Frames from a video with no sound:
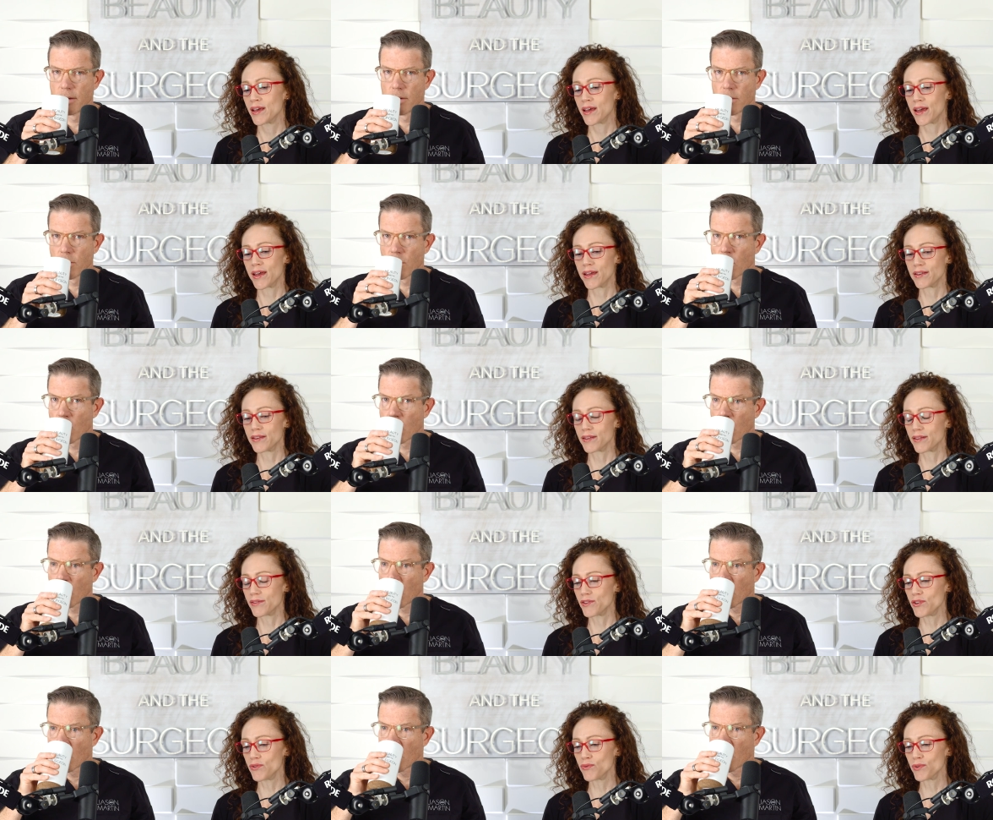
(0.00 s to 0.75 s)
Speaker 1: And
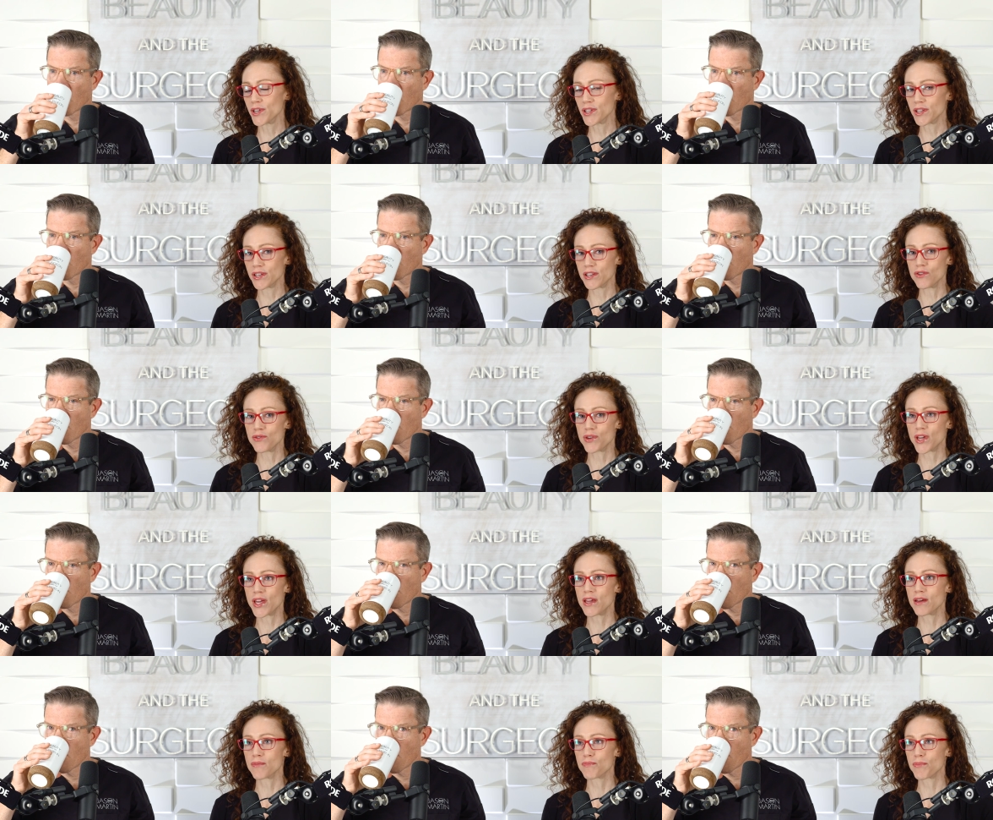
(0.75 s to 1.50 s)
you really you
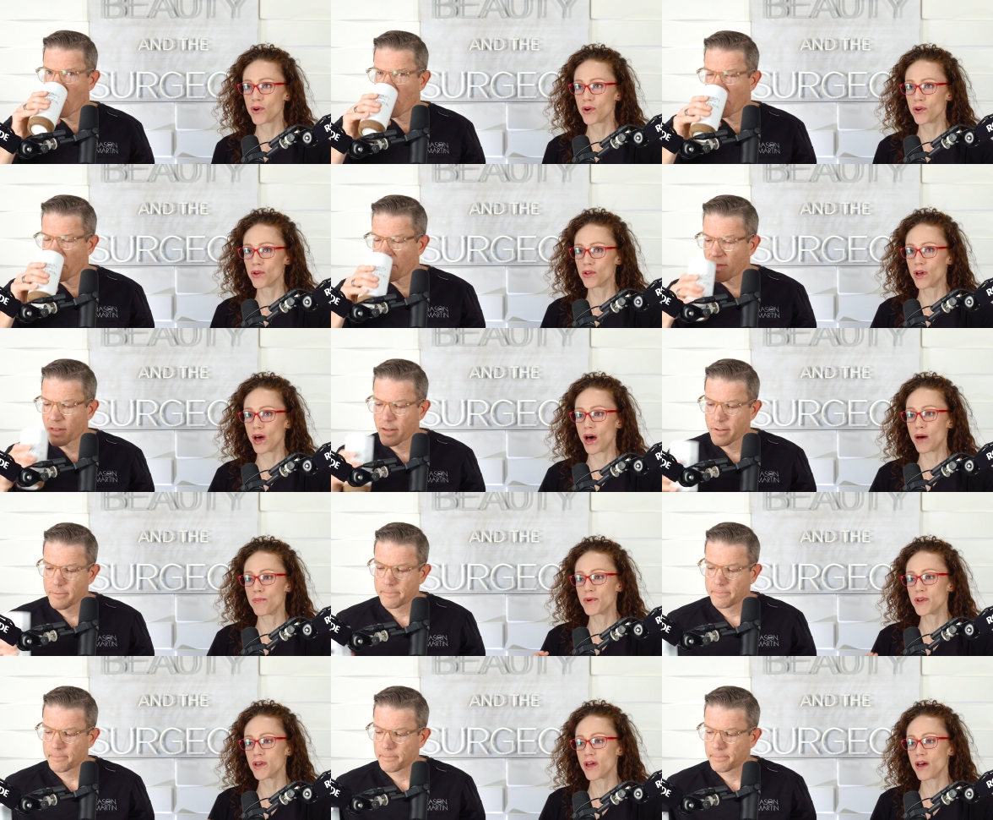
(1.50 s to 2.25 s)
can't pull
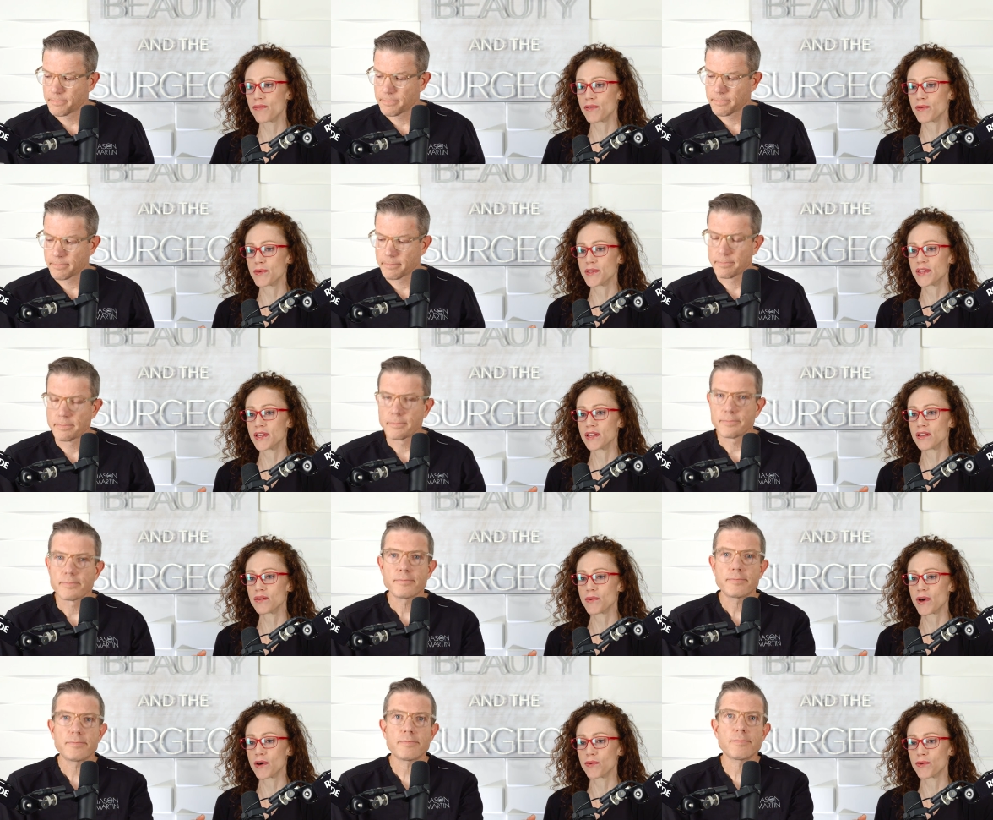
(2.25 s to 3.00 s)
up enough. I mean, think
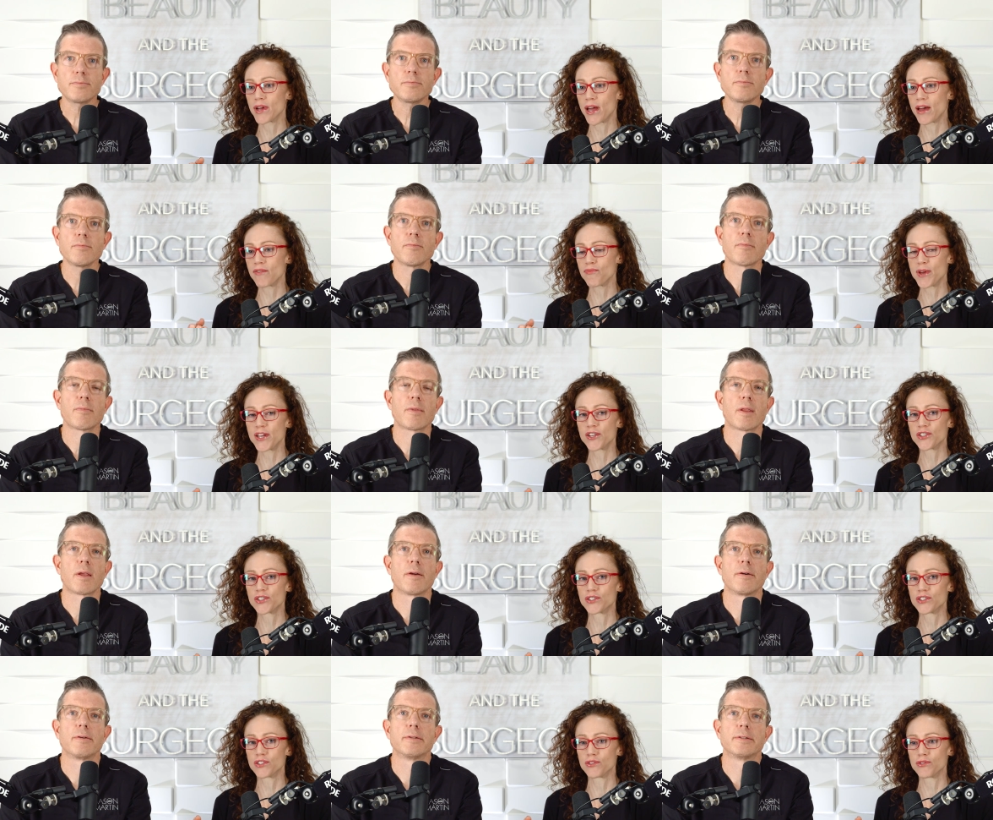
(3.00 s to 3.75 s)
about what I have
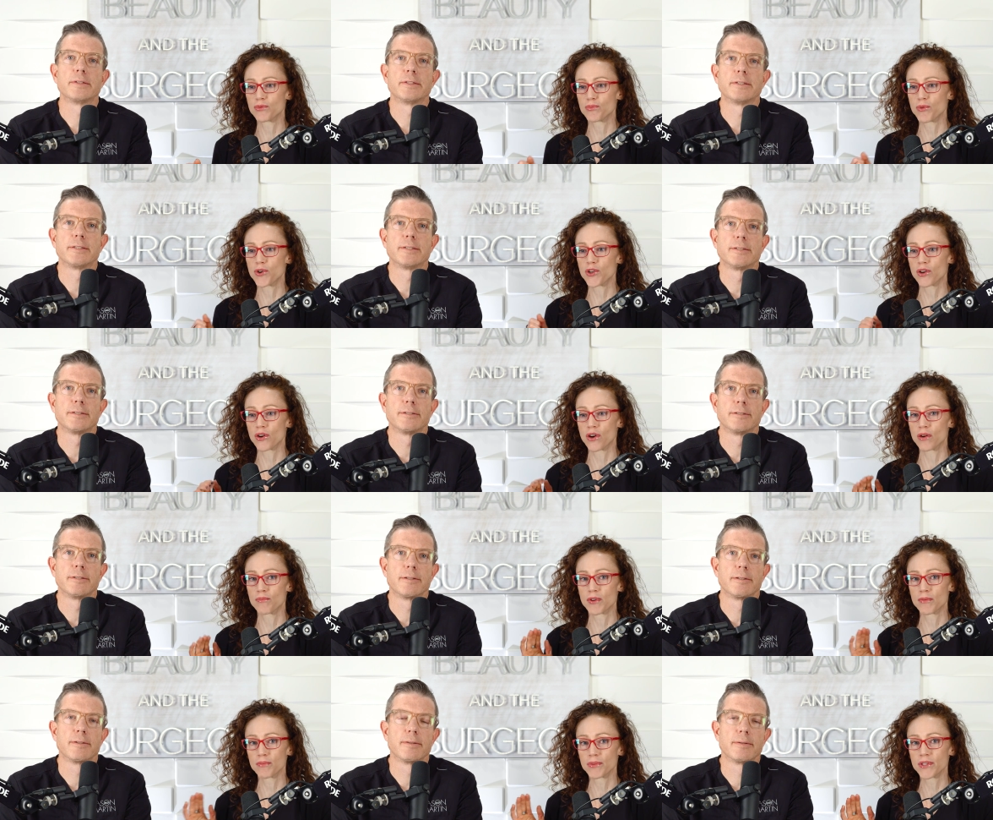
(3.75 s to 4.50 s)
patients do is put your
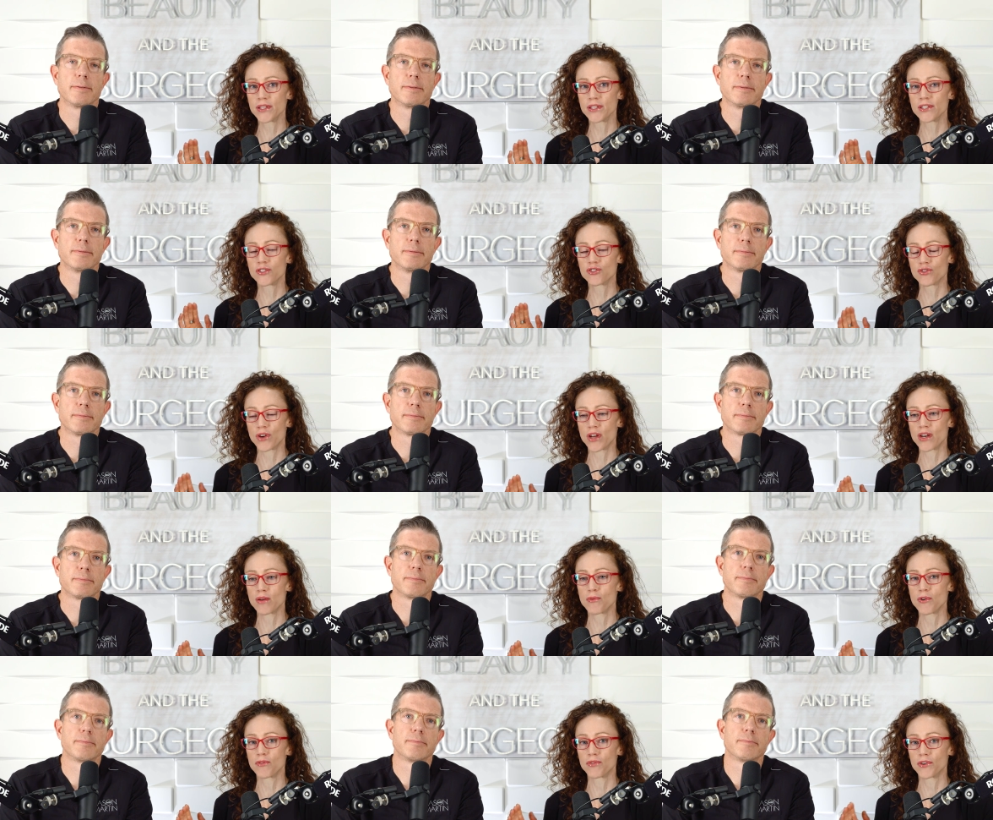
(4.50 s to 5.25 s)
arm completely straight
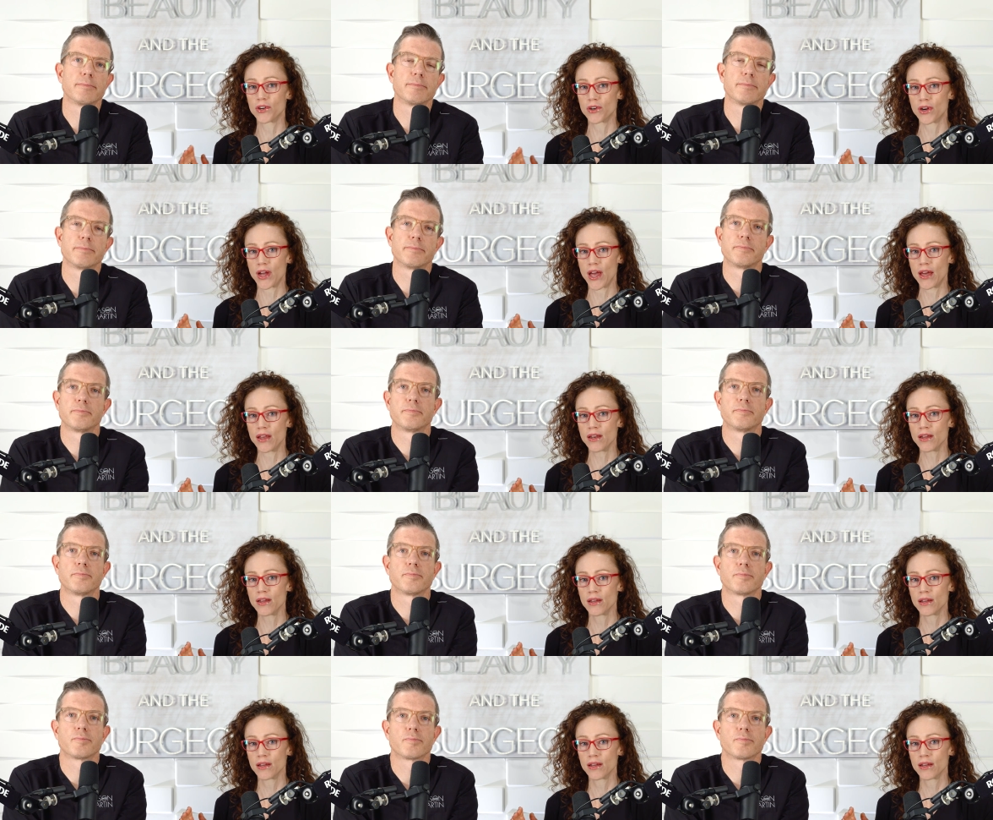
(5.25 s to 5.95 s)
up over your head